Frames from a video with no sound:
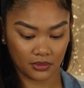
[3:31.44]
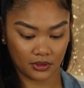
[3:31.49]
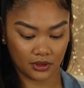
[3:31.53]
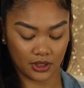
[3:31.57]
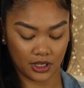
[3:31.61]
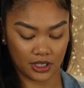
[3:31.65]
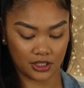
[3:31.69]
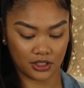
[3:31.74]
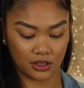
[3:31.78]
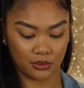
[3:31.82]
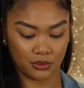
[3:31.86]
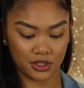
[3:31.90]

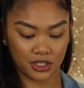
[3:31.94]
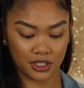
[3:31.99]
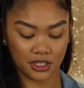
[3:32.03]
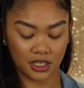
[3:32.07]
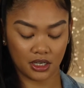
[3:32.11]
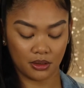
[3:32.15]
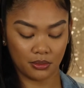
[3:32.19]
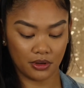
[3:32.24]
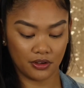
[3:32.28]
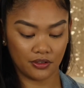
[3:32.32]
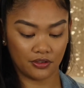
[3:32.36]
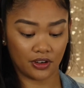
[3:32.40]
Okay, so I'm just
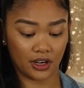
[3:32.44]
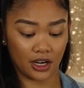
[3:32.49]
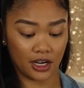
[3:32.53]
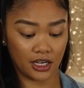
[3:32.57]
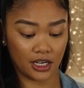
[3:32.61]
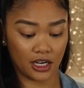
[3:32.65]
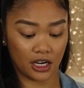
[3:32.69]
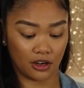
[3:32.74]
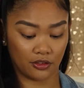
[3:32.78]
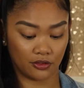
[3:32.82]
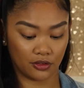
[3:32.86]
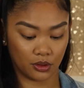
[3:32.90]
going to be very
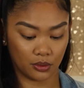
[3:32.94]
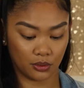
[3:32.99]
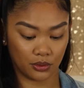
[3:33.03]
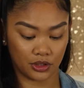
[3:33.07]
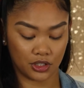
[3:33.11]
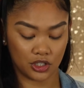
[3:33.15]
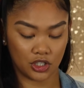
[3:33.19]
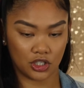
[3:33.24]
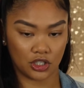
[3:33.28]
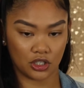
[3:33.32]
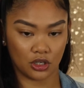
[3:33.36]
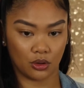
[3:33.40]
careful
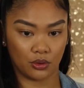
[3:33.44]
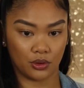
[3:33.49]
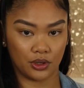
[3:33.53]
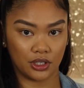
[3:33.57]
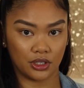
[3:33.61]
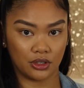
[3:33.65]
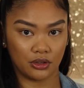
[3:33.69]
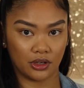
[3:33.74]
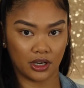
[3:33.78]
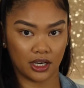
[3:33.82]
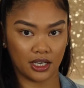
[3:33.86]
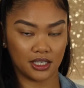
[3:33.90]
with showing
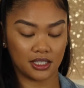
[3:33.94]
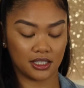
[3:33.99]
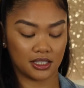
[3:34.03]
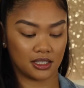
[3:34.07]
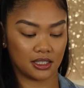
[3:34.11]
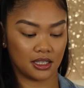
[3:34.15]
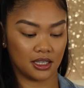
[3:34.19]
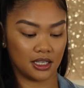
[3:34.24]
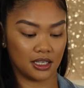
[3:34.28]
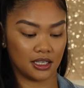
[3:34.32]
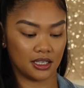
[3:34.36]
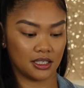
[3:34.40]
you guys
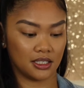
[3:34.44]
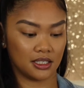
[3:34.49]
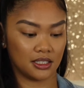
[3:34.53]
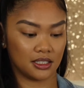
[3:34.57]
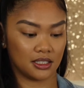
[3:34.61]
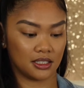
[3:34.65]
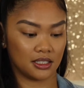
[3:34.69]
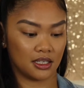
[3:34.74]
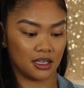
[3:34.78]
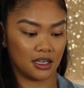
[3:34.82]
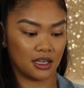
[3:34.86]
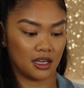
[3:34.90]

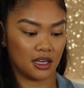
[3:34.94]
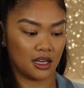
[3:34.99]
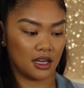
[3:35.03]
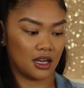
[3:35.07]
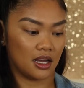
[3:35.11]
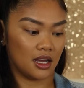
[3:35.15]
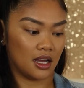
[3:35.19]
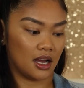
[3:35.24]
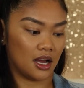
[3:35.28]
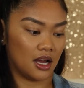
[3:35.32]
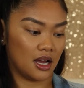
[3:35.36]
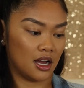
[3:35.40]
this.
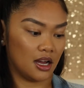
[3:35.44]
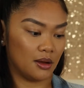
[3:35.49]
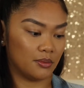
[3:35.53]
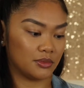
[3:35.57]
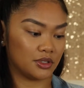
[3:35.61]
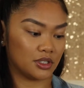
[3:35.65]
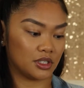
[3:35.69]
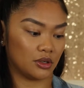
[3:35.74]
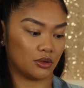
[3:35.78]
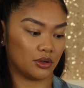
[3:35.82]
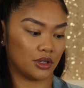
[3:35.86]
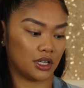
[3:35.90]

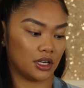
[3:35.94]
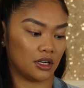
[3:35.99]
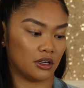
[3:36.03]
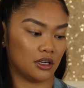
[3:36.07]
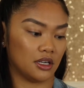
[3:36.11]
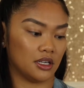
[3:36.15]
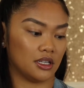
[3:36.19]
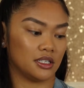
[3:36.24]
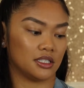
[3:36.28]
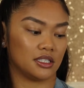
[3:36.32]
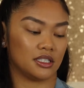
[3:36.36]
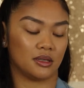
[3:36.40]
So here
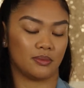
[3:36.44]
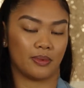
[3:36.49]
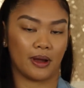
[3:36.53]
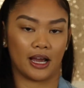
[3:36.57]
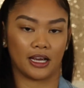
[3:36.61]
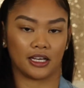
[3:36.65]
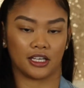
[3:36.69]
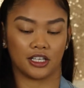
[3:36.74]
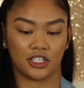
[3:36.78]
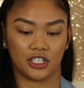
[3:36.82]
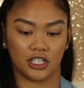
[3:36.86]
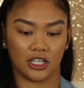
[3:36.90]
is the
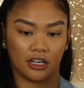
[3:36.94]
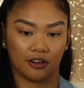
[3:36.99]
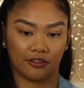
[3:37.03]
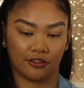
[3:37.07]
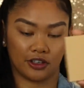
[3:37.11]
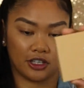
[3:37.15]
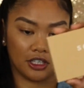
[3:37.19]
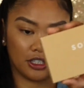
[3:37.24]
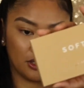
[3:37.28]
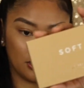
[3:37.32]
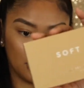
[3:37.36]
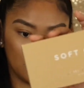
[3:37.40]
packaging. I
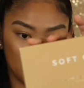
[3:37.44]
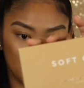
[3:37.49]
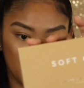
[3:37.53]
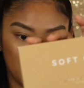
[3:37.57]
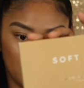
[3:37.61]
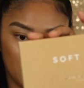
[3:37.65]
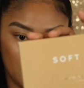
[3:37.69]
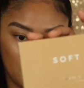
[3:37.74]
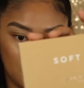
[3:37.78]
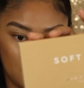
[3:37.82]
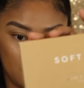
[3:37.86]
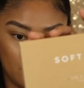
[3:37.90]
forgot to show you
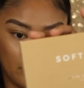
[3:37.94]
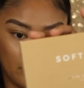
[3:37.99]
guys,